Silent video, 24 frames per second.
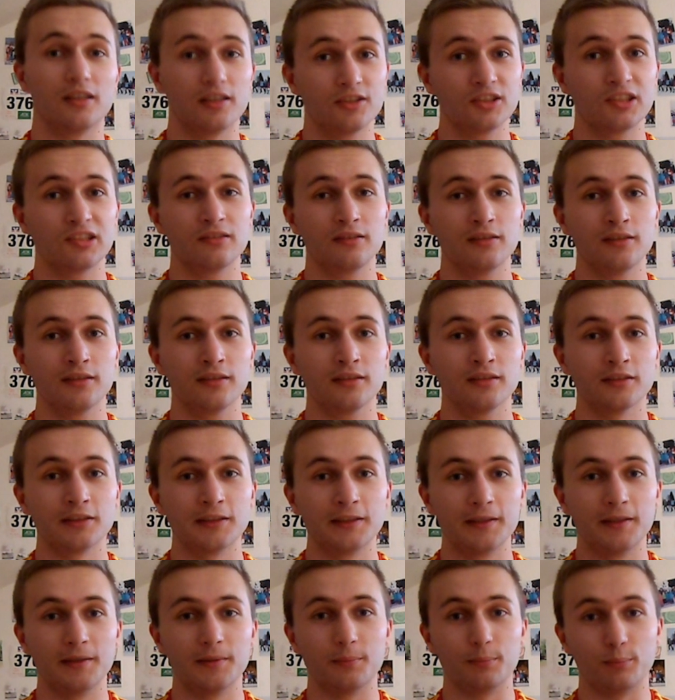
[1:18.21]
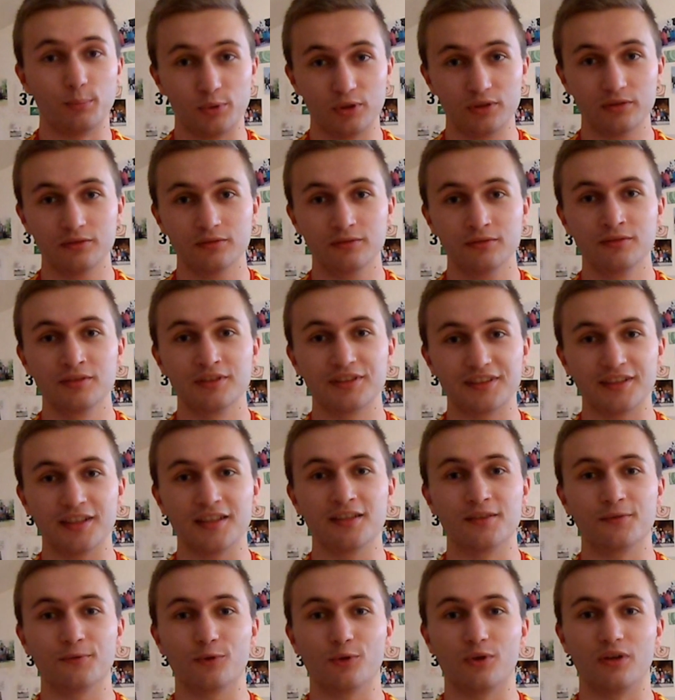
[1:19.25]
allegedly, blue
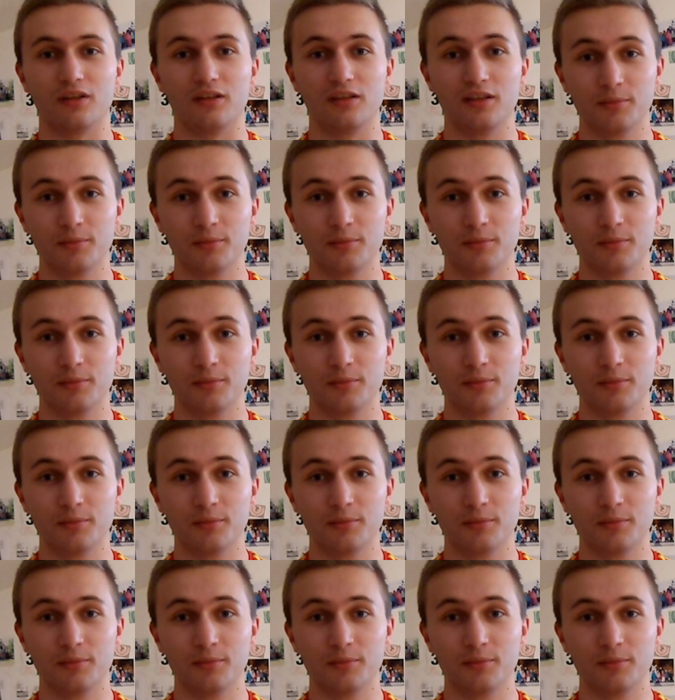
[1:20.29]
stands for